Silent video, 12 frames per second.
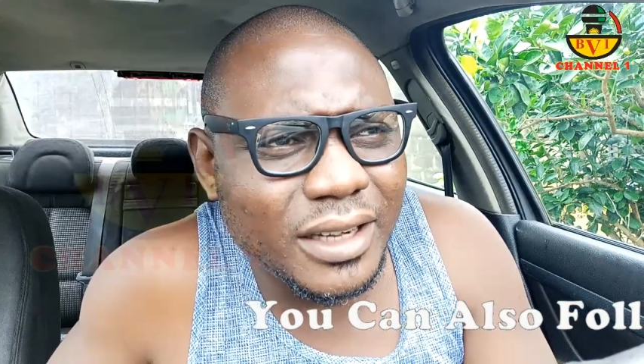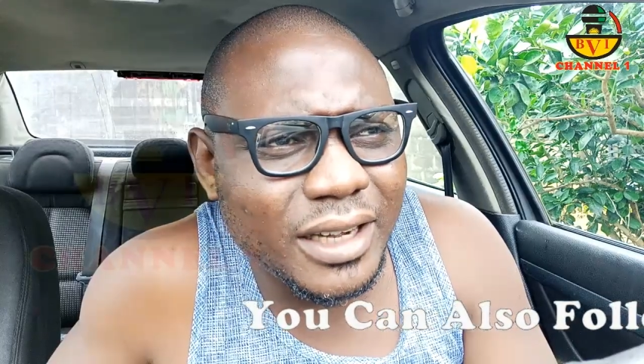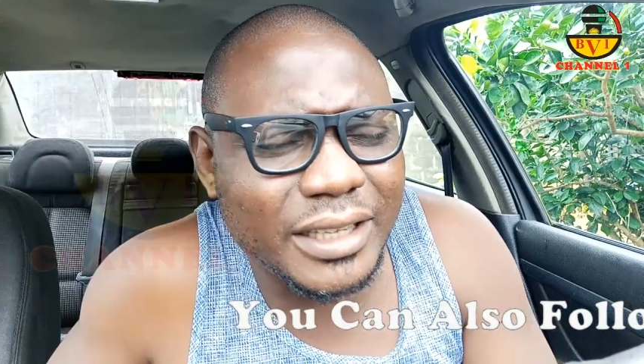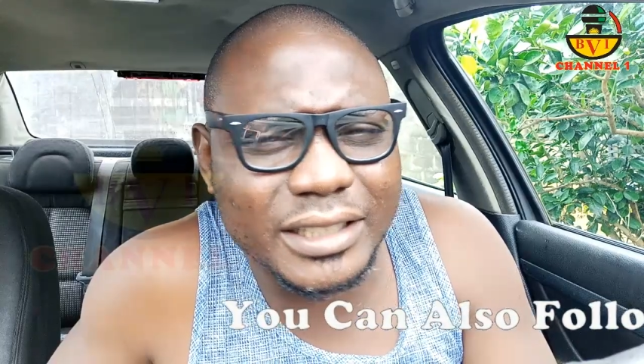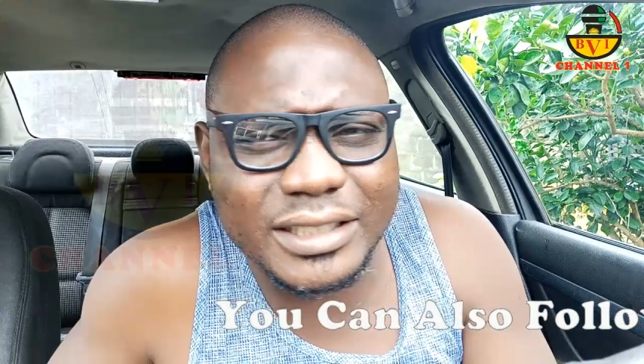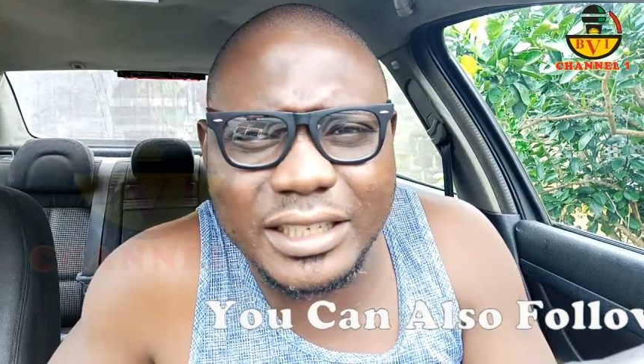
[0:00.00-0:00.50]

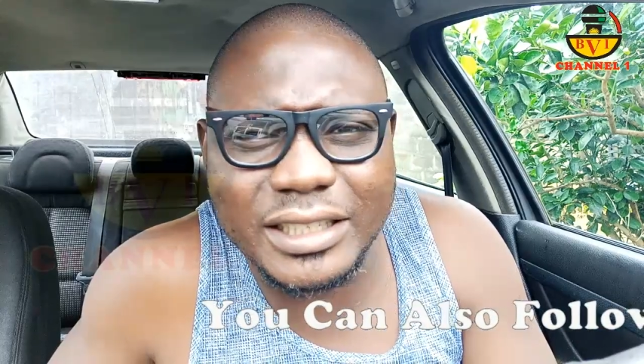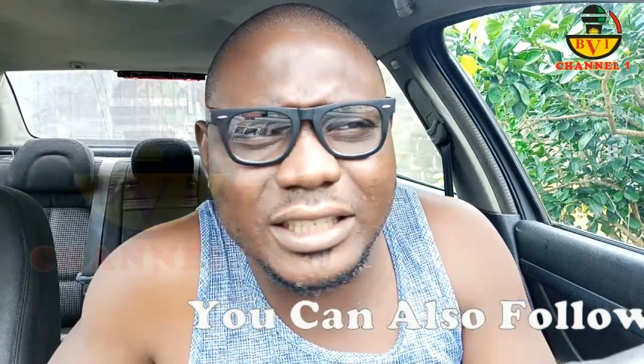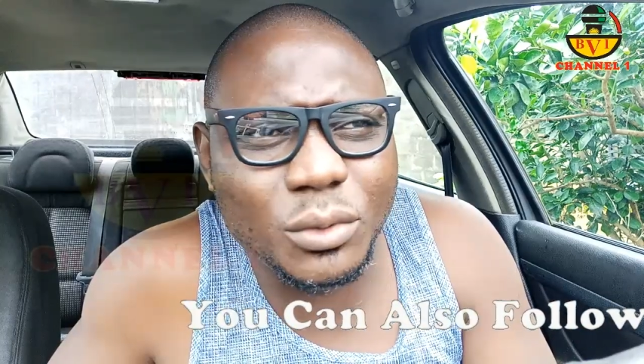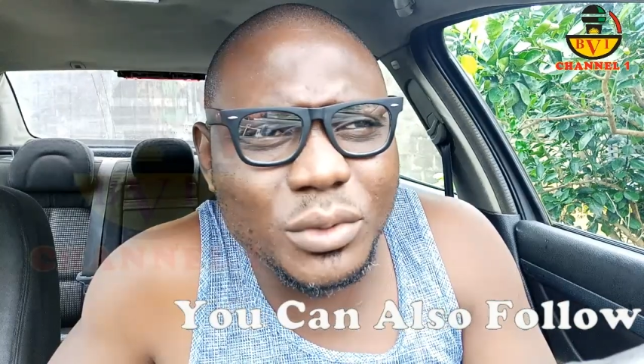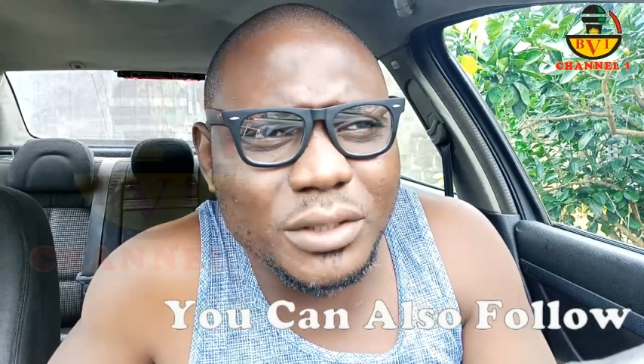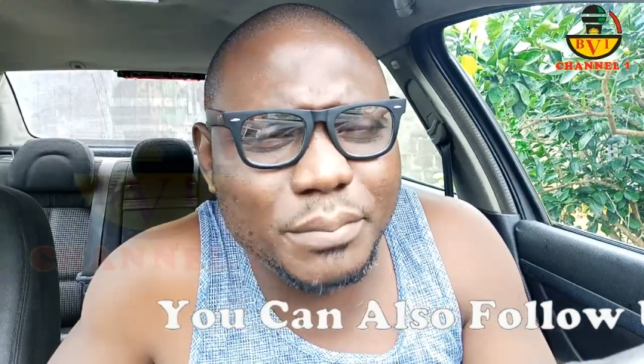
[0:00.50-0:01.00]
and the
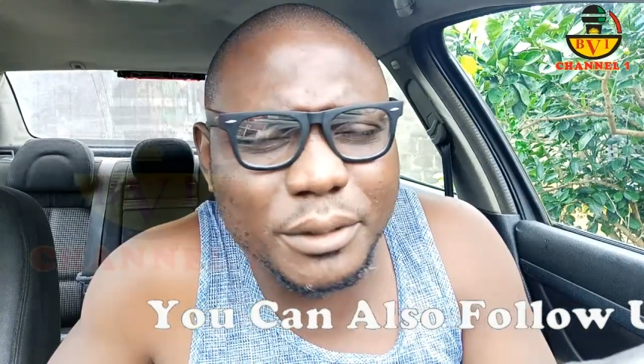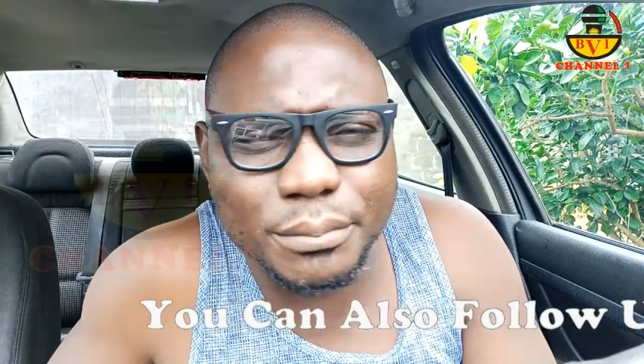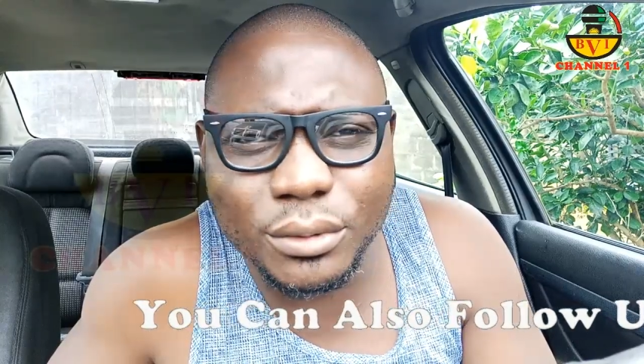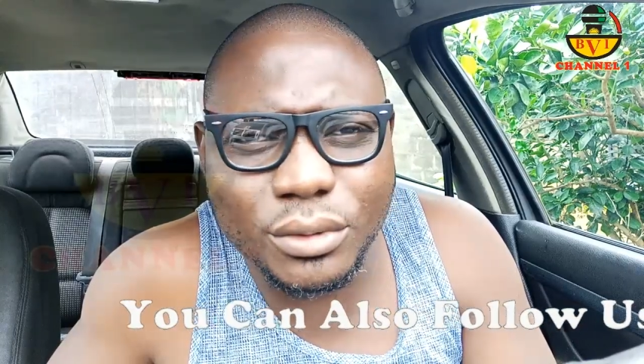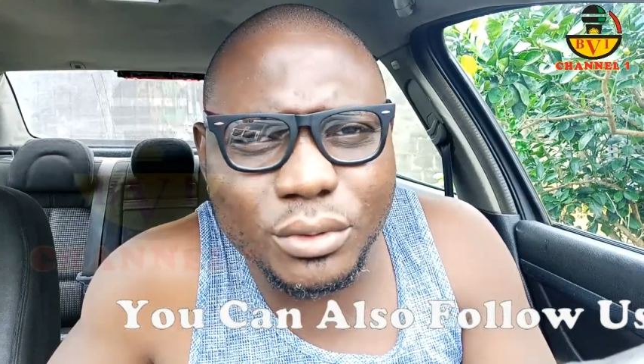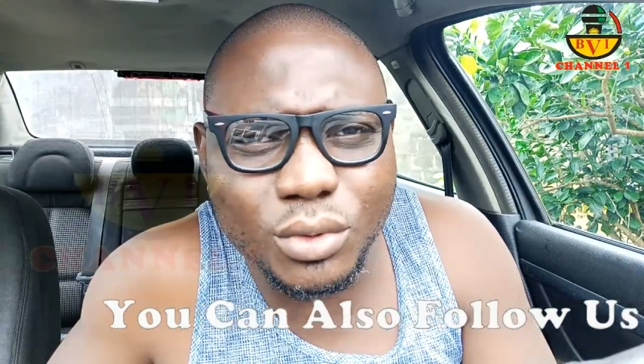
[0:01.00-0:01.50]
Janjaweed
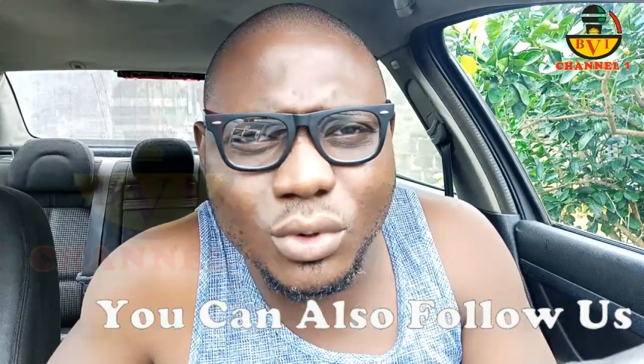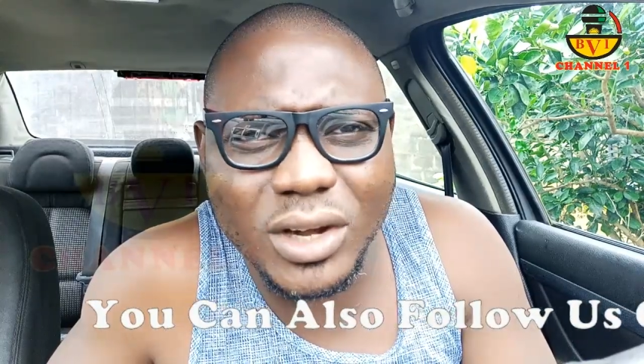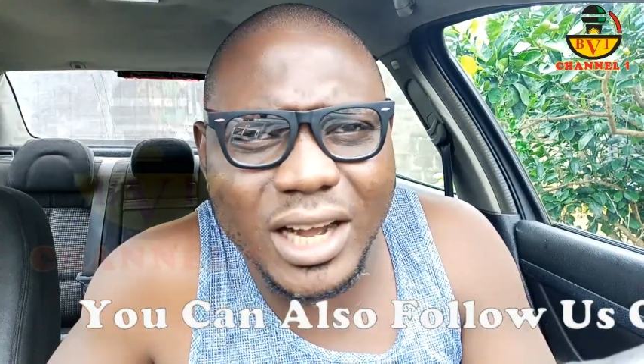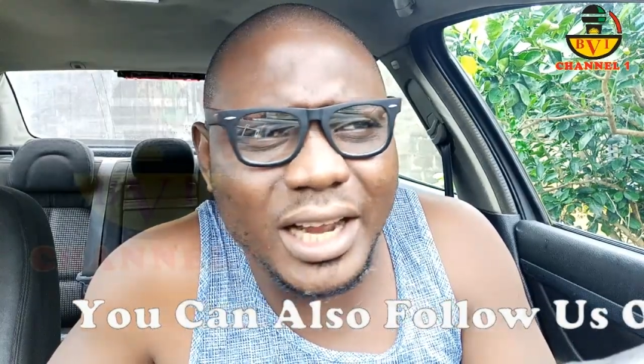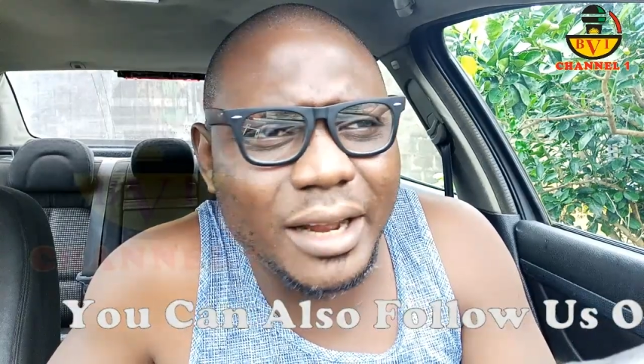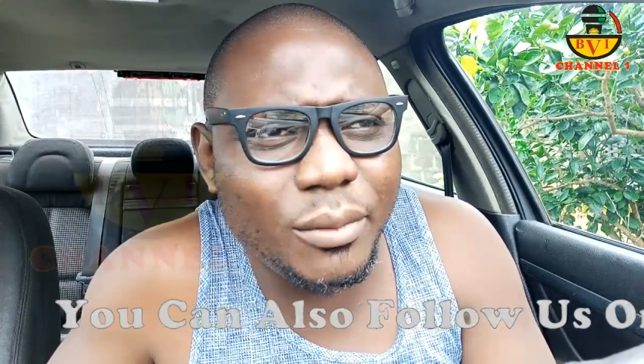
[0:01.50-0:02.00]
people
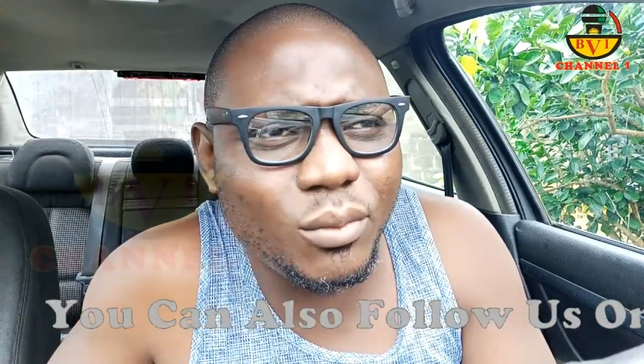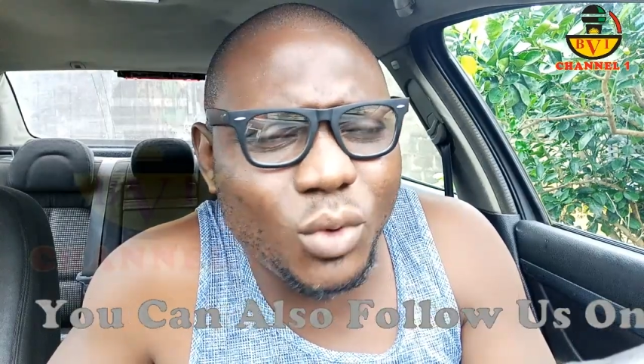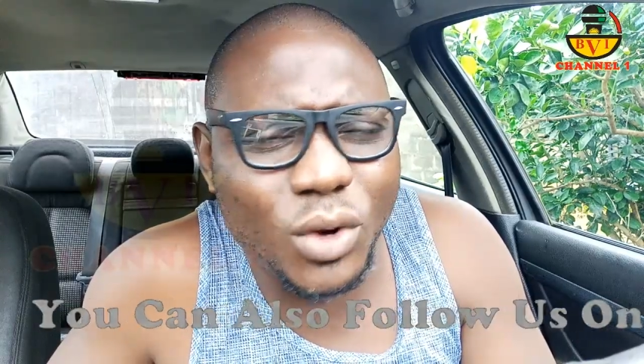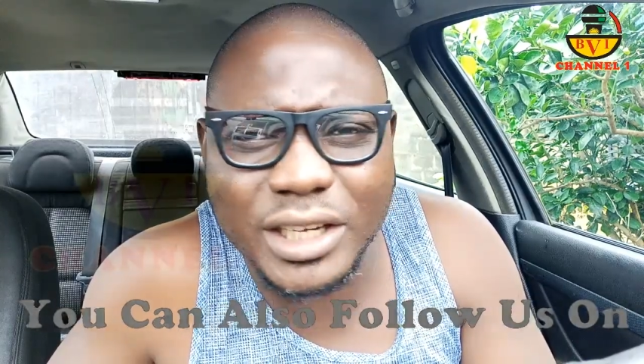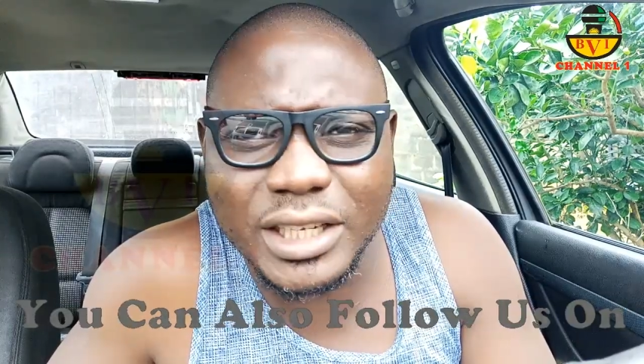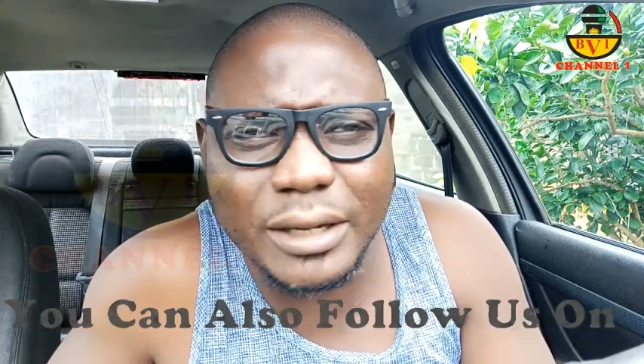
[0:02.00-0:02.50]
who I am
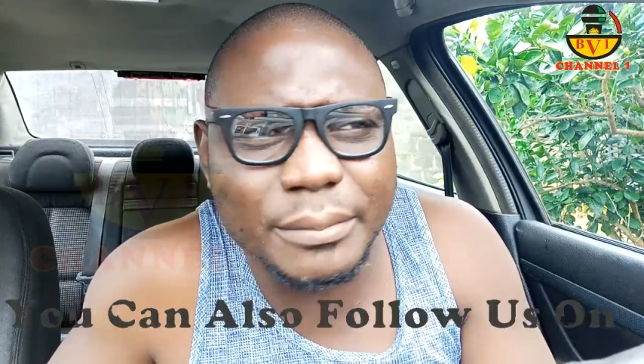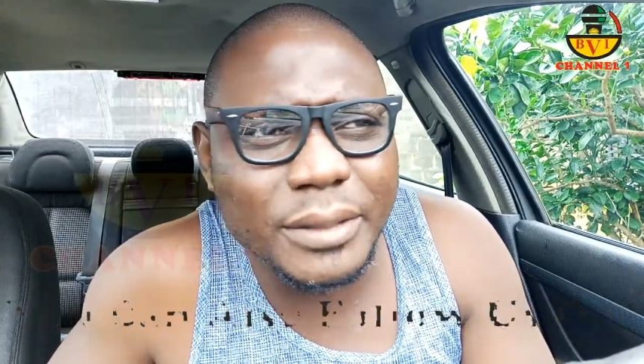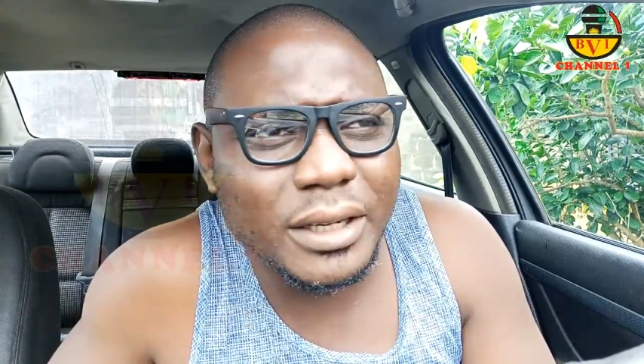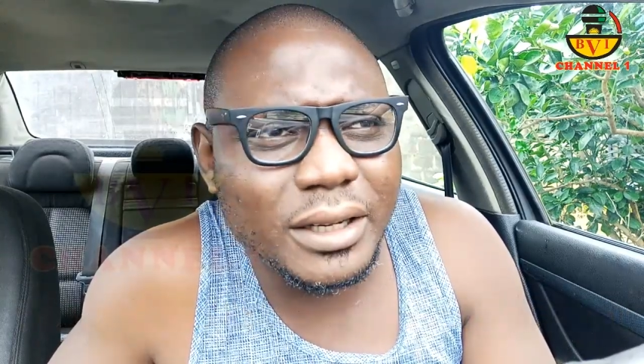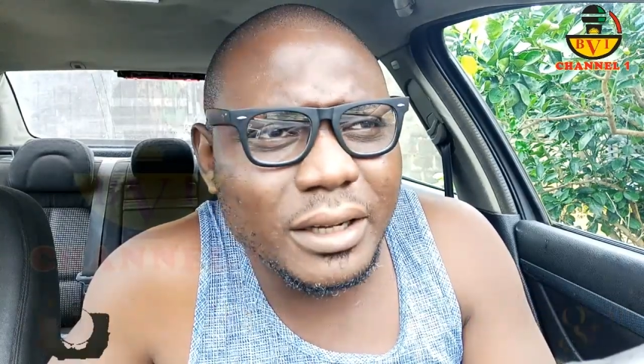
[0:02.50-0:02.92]
working up,